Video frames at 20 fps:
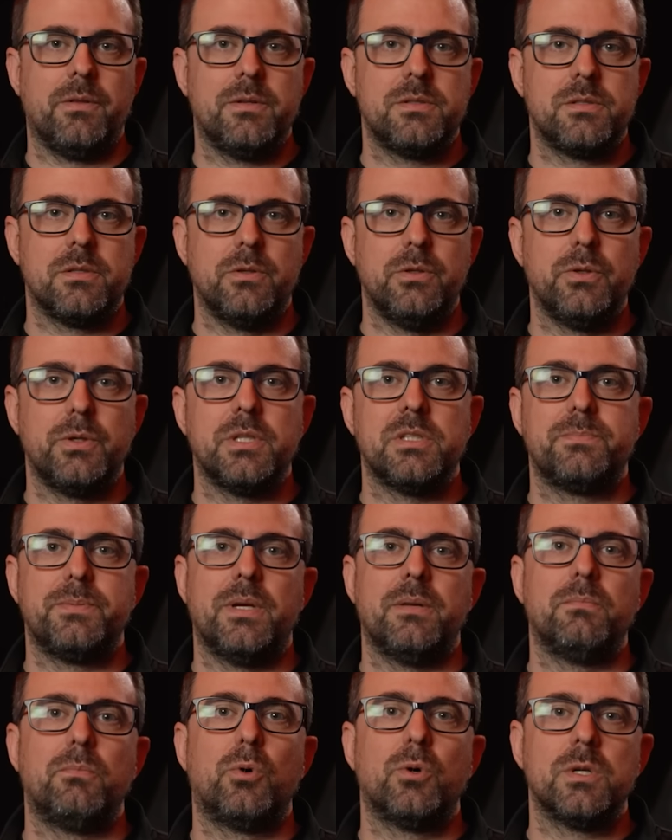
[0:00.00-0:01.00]
So you can
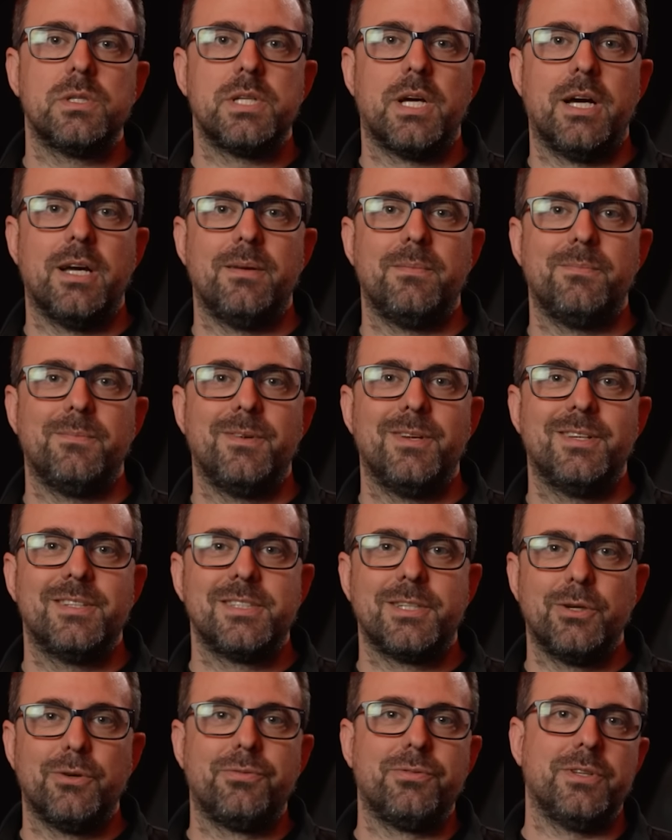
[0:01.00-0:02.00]
spend more time
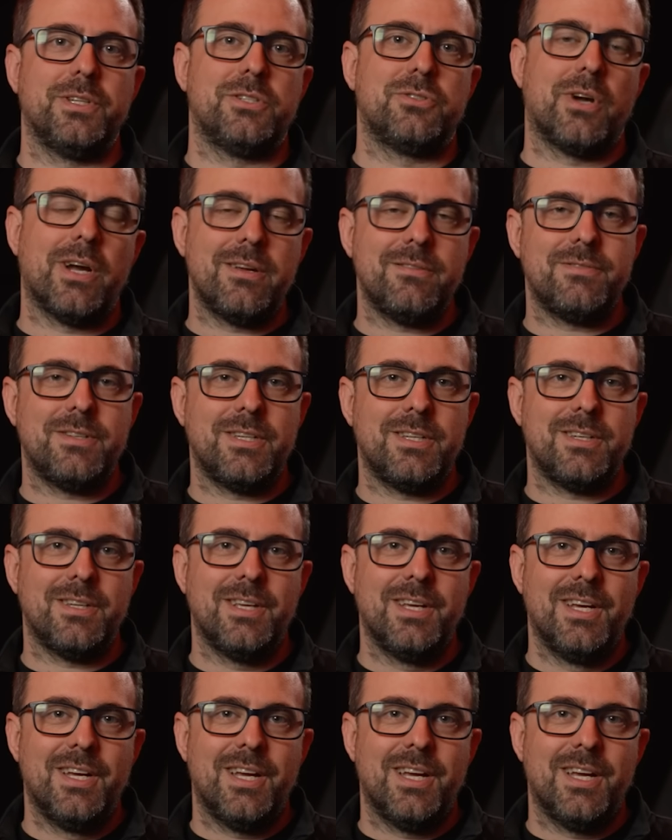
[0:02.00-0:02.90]
skillfully driving